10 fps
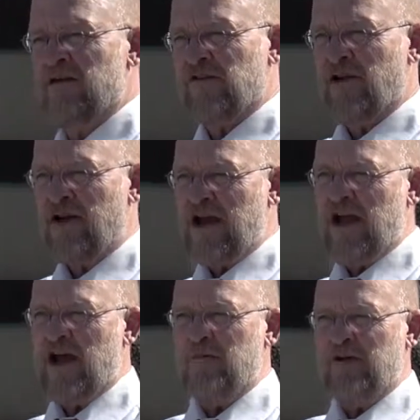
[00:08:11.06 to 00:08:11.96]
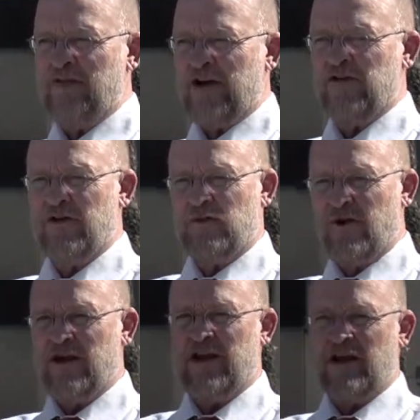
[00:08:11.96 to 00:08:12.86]
So here I am, a veteran
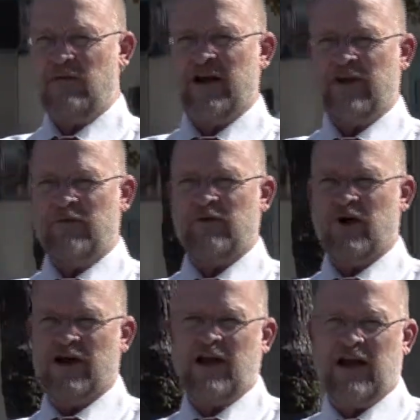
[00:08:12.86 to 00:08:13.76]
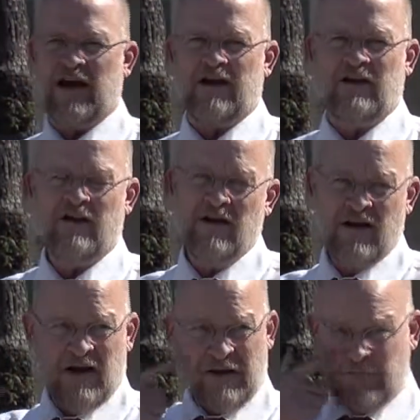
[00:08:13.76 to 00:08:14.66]
working at what I've been working at.
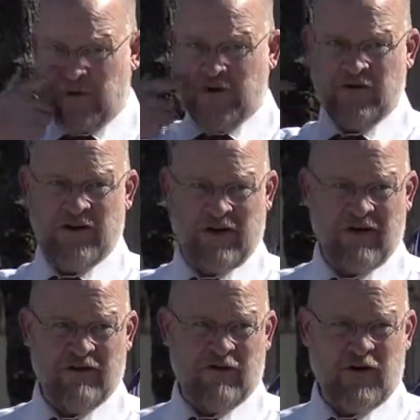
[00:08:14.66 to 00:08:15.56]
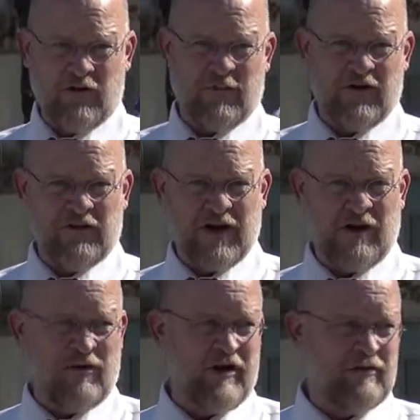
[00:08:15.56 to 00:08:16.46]
Unfortunately, the first person
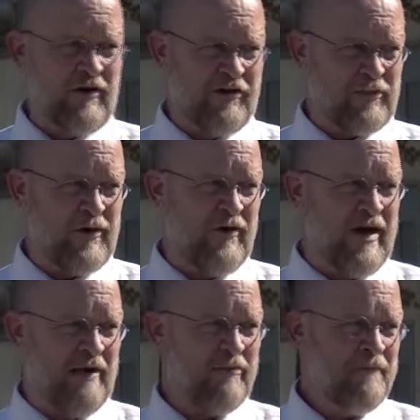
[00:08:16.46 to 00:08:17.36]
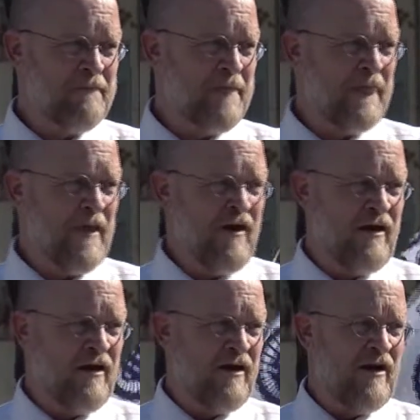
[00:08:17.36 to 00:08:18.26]
I worked with threw up.
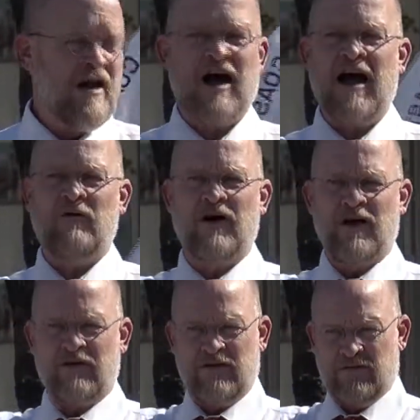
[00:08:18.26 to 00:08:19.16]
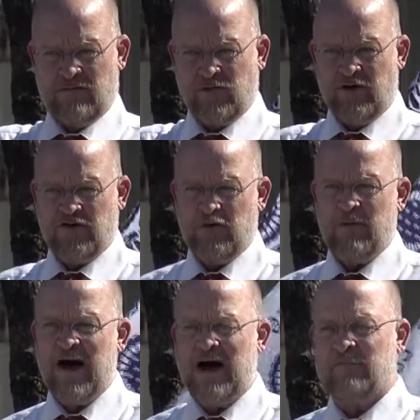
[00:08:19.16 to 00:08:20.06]
I went, "Where's your
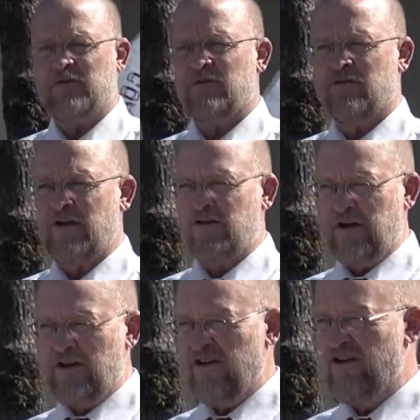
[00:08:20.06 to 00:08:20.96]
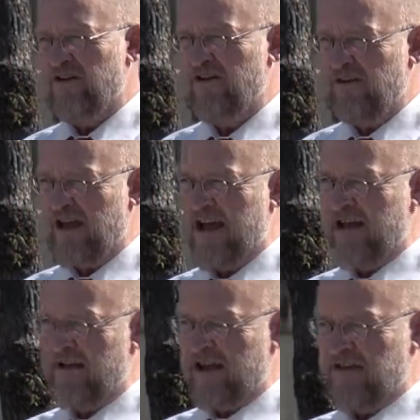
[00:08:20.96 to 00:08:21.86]
mops?" They said, "You don't do
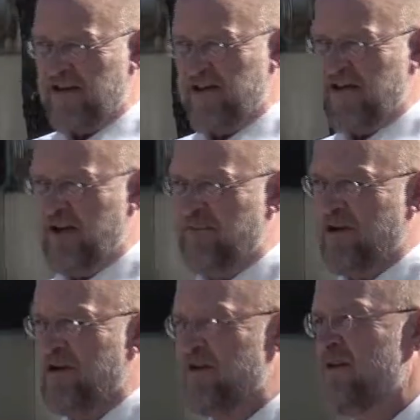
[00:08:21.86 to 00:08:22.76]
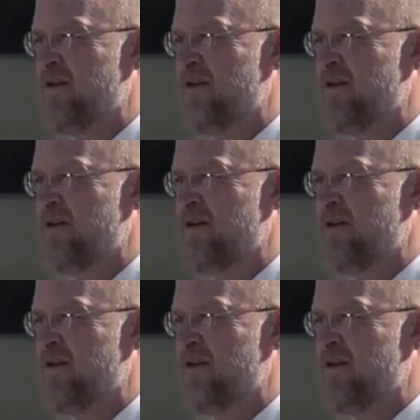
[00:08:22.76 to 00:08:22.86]
that, that's housekeeping."